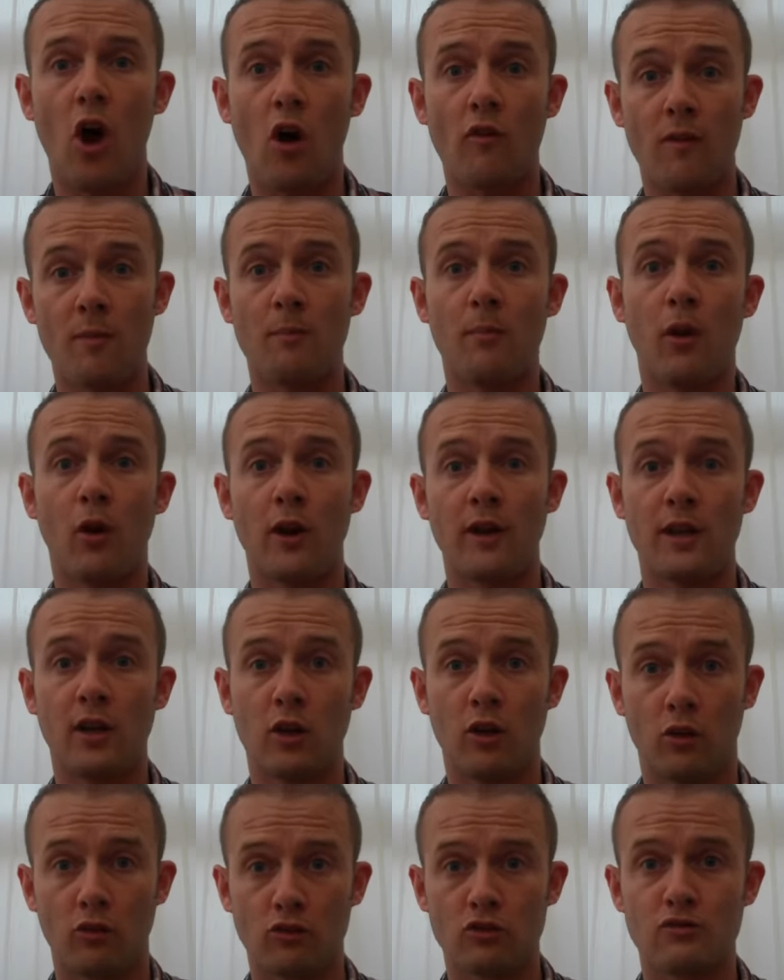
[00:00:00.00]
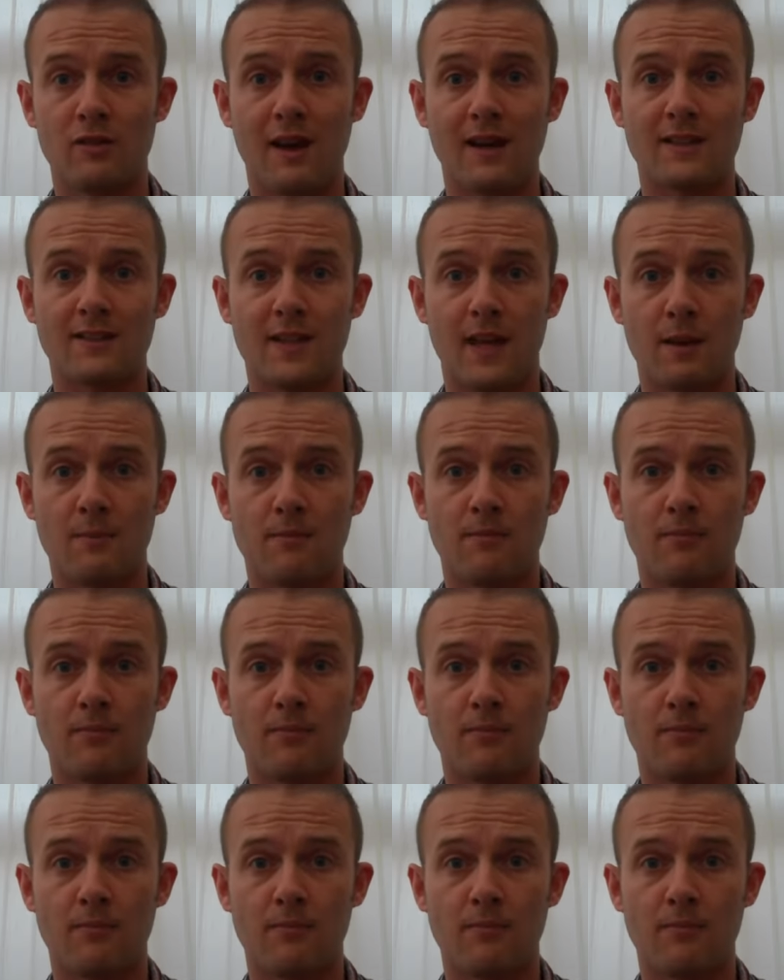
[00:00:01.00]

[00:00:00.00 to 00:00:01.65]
of employing a contractor.